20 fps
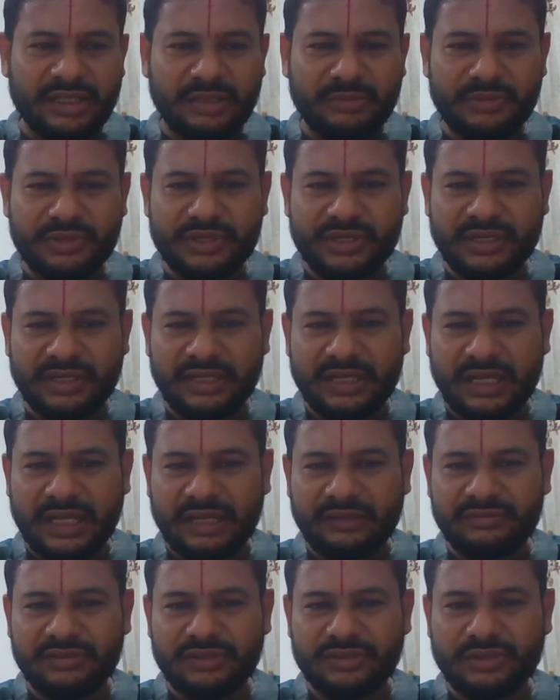immediately I
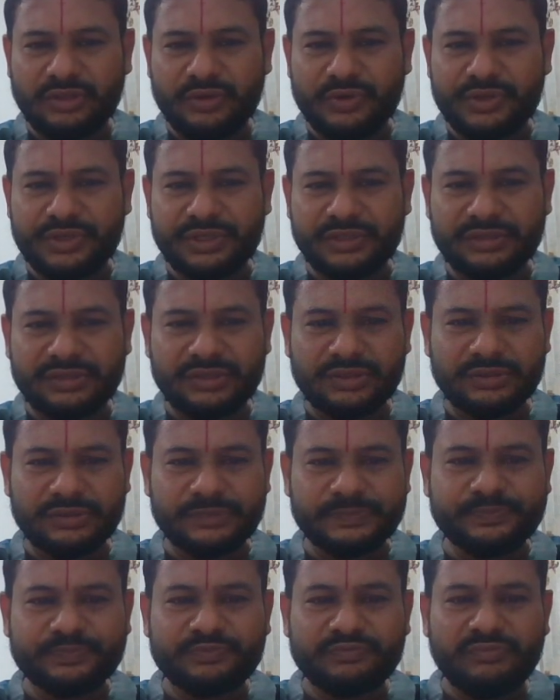have the solution.
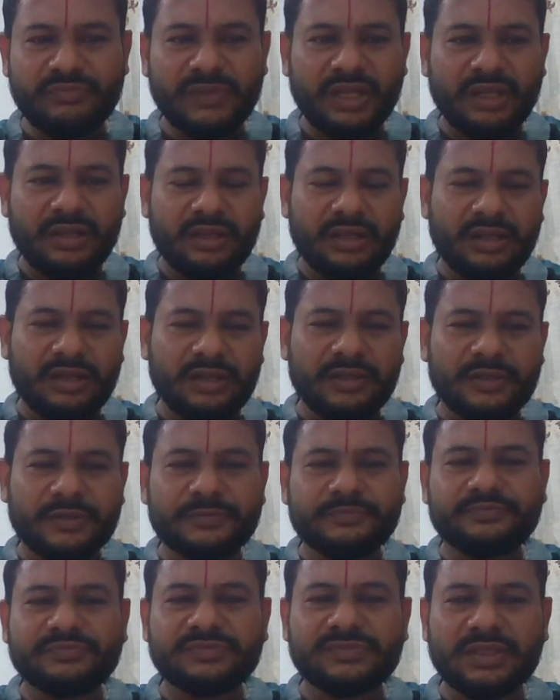So uh,
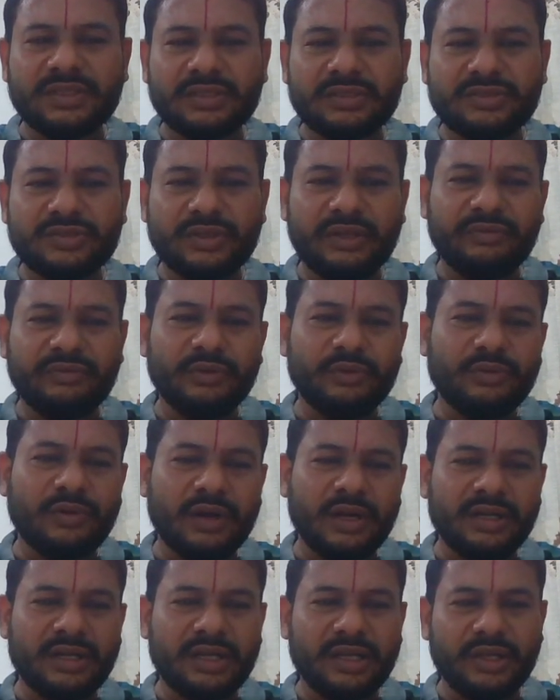so if you
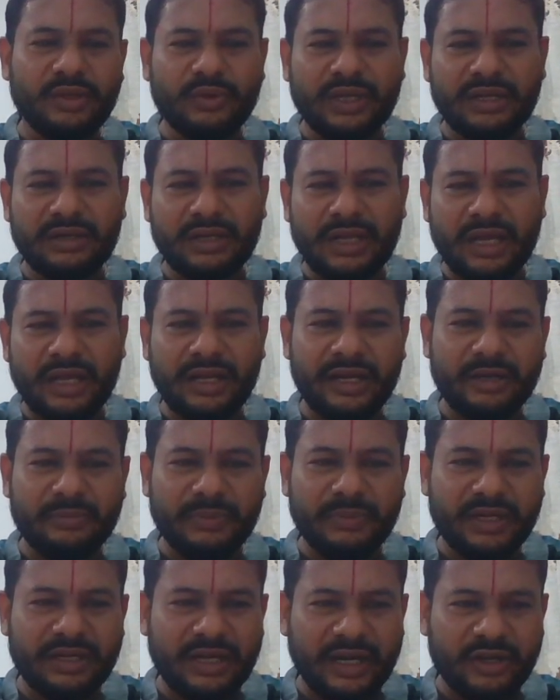want, you can let
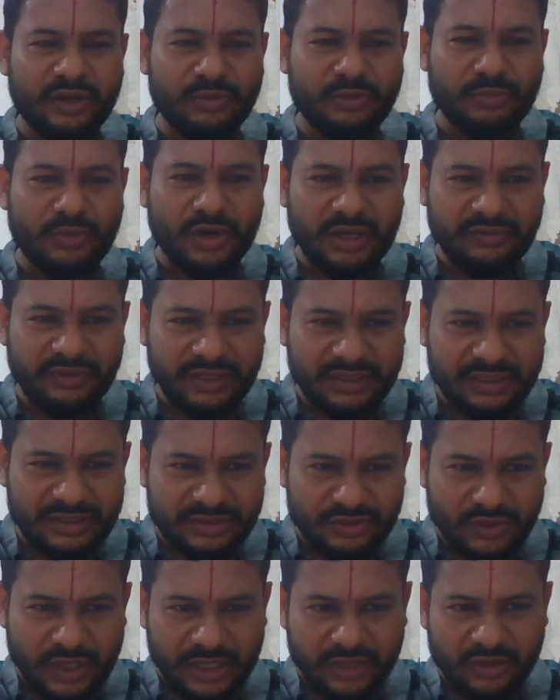me try to modify this.
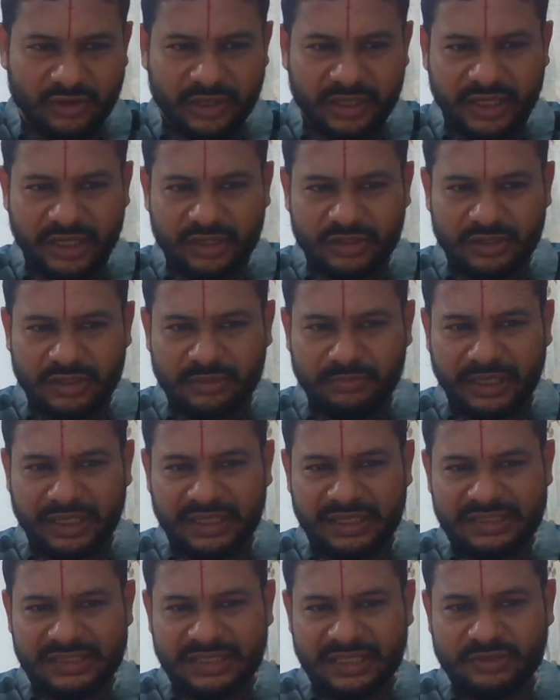So I got either
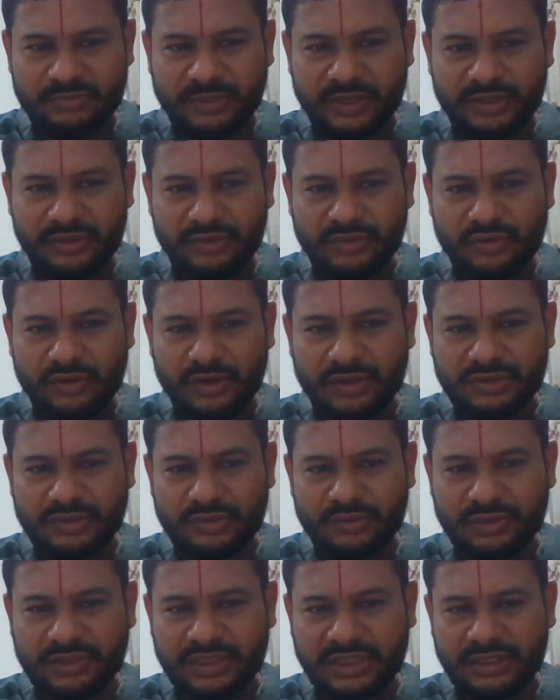minus x by 2 cos
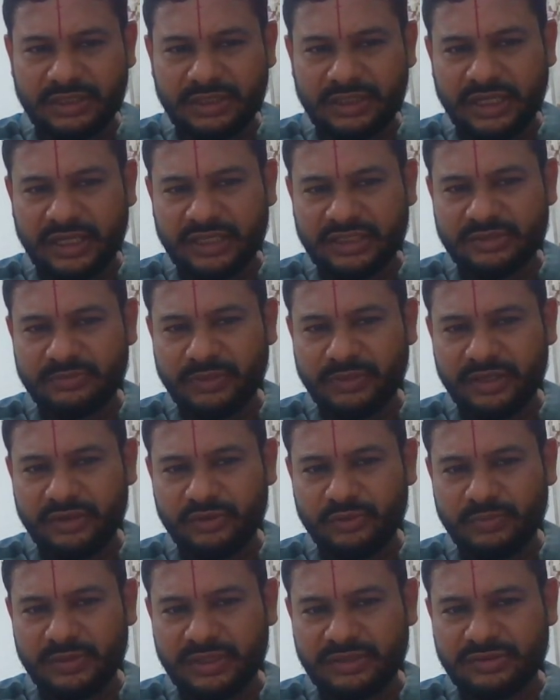root 3 x by
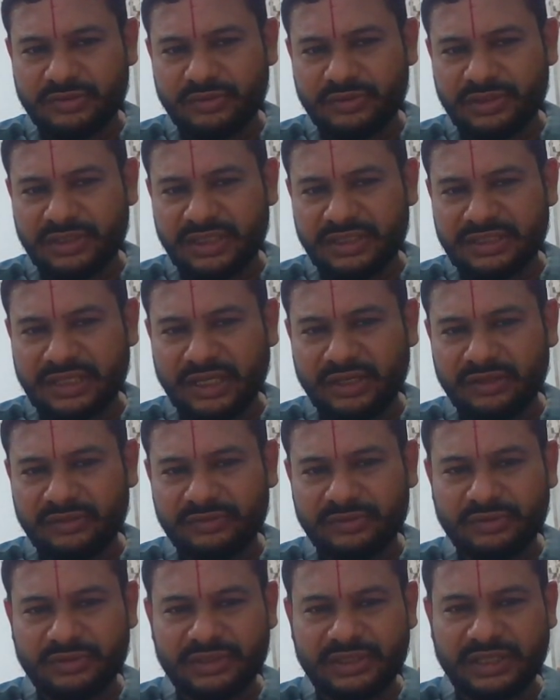2 plus root 3 sine
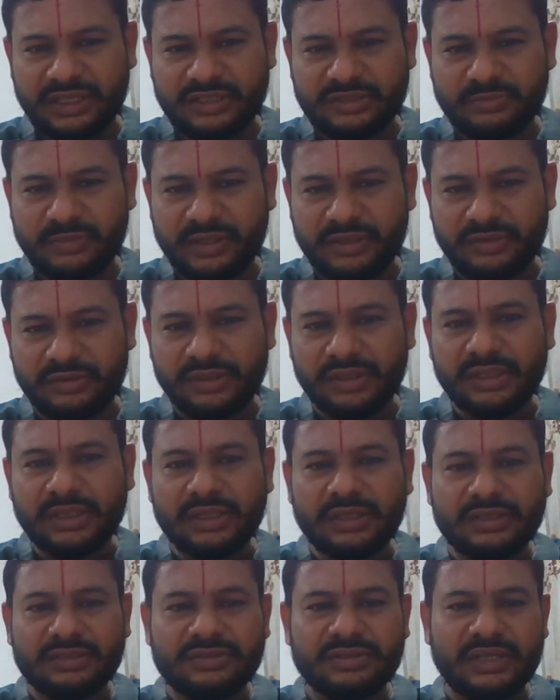of root 3 x by 2.
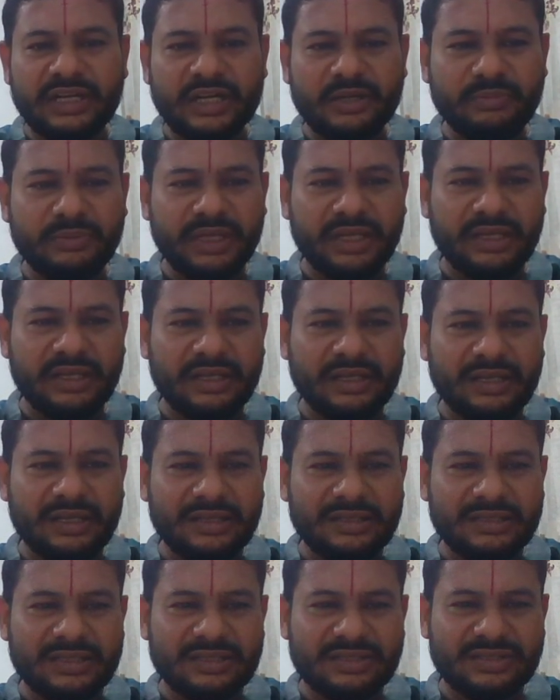So let me
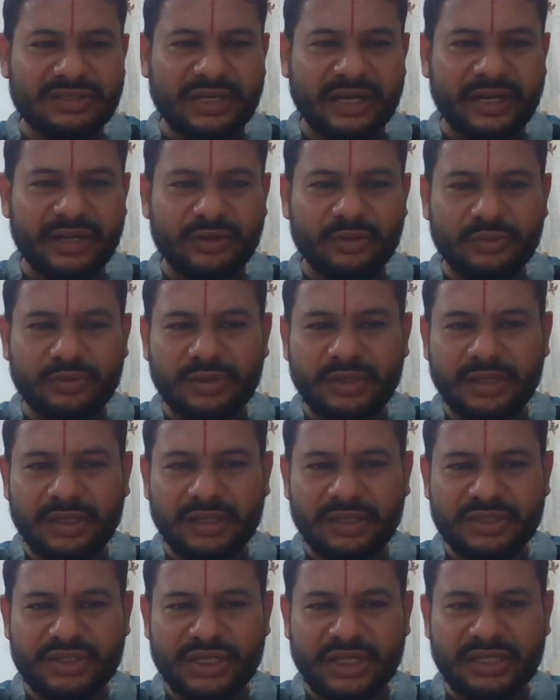just try to
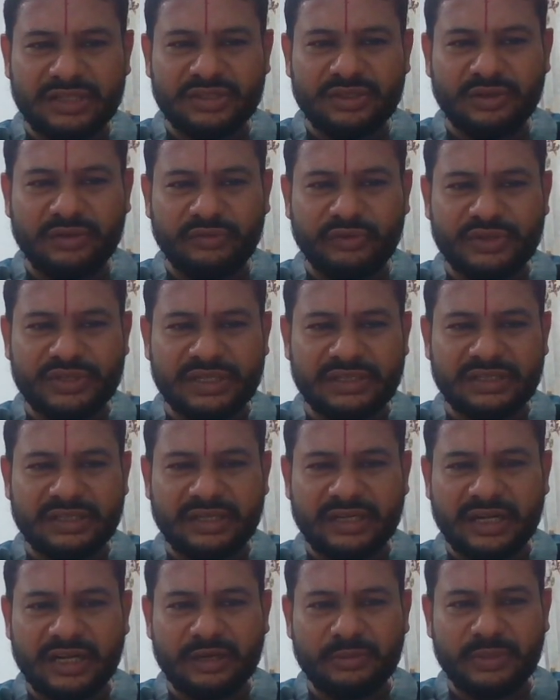change the coefficients a
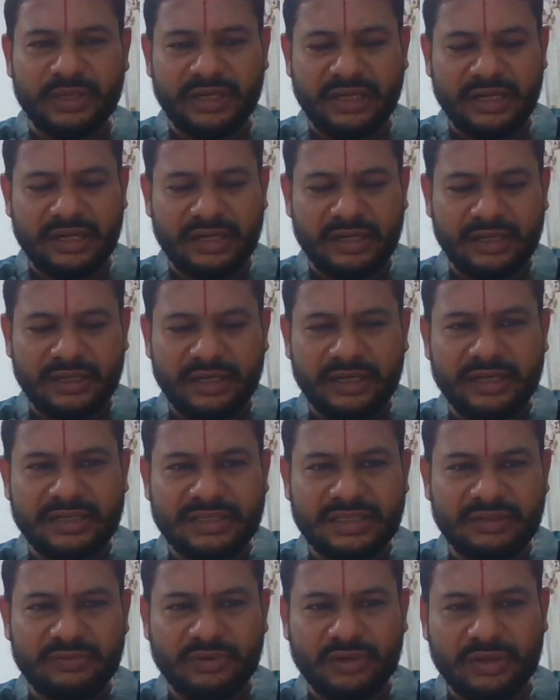little bit, and
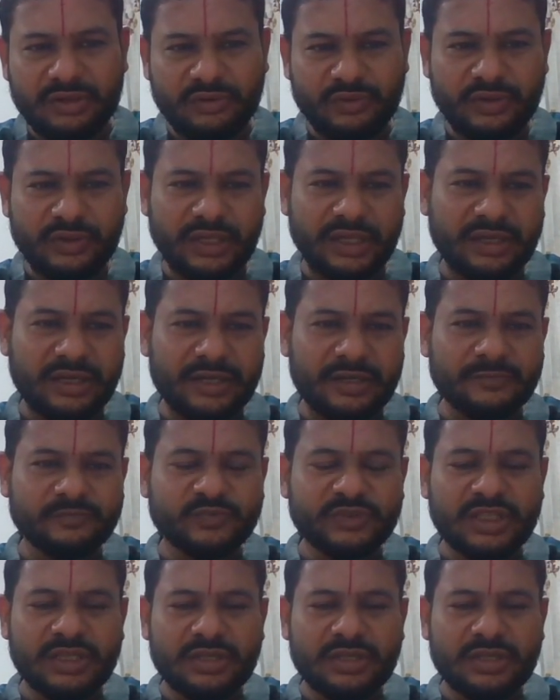let's see what I get.